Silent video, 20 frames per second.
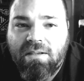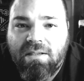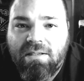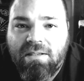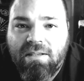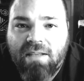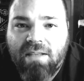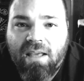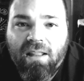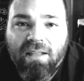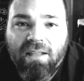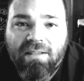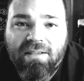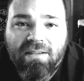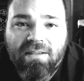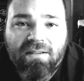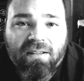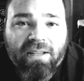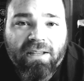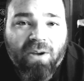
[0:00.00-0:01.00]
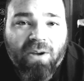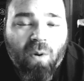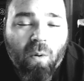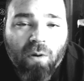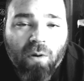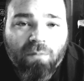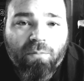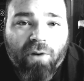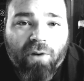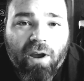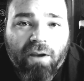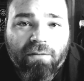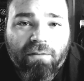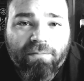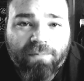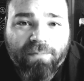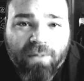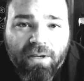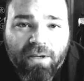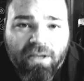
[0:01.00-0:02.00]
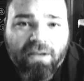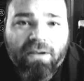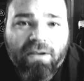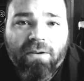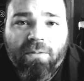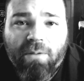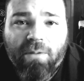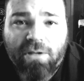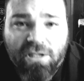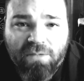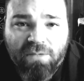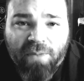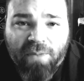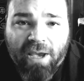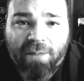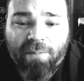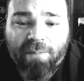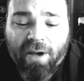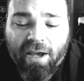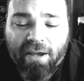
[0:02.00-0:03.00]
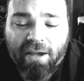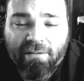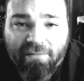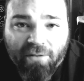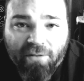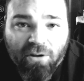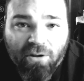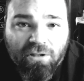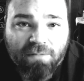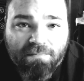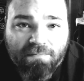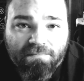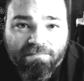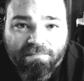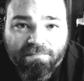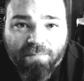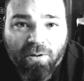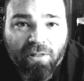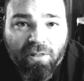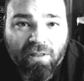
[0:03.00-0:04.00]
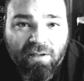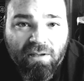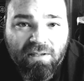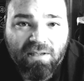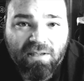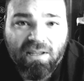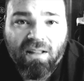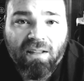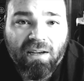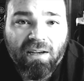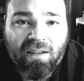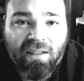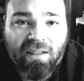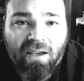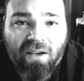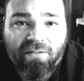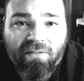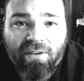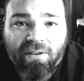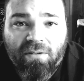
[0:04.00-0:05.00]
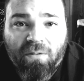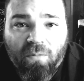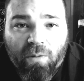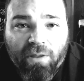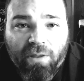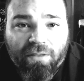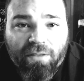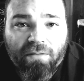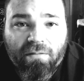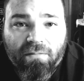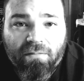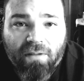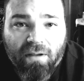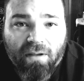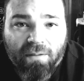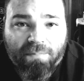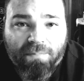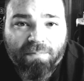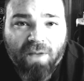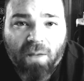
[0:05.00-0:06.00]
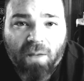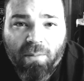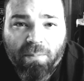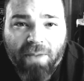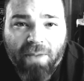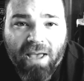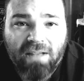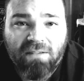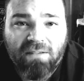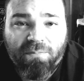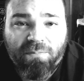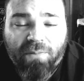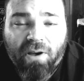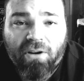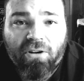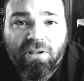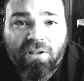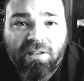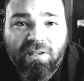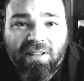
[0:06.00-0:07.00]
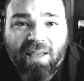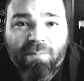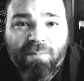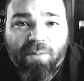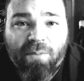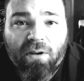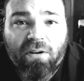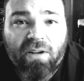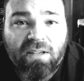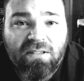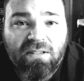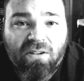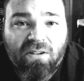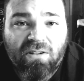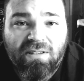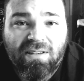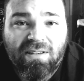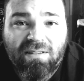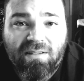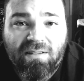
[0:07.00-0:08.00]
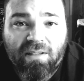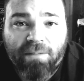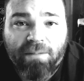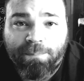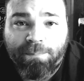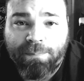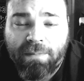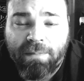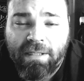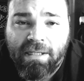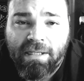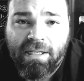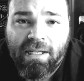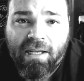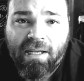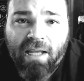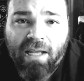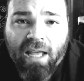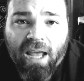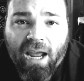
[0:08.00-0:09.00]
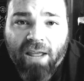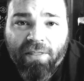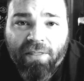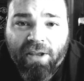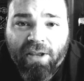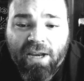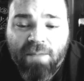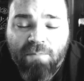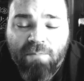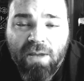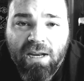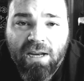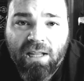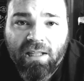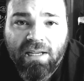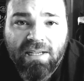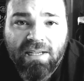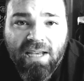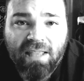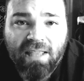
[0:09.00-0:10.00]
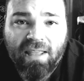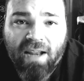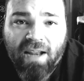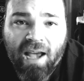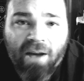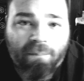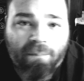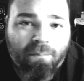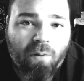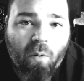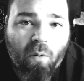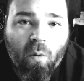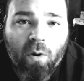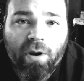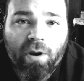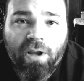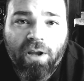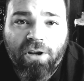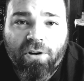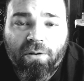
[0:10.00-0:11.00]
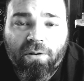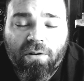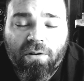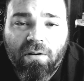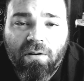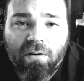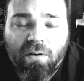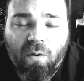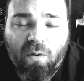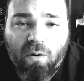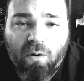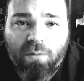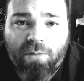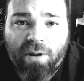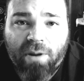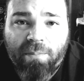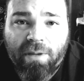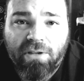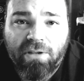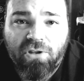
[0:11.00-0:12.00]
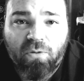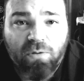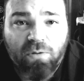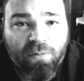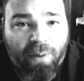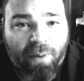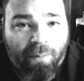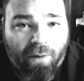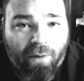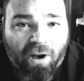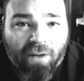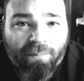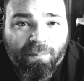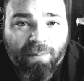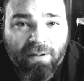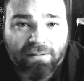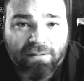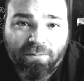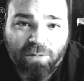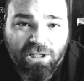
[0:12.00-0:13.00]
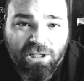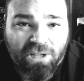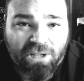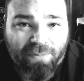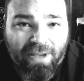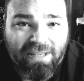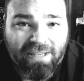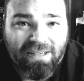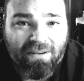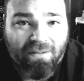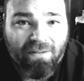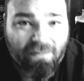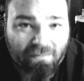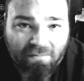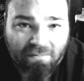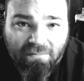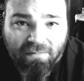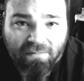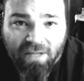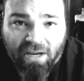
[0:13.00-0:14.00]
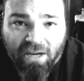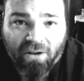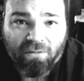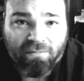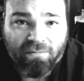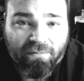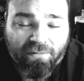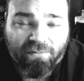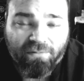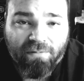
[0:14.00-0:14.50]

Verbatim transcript: skillet sizzling cornbread, which is made by first putting the skillet in the oven with a couple pads of butter until that butter gets all sizzling, and then immediately take that out, pour in your cornbread mixture, which my mom, when she makes it, you know,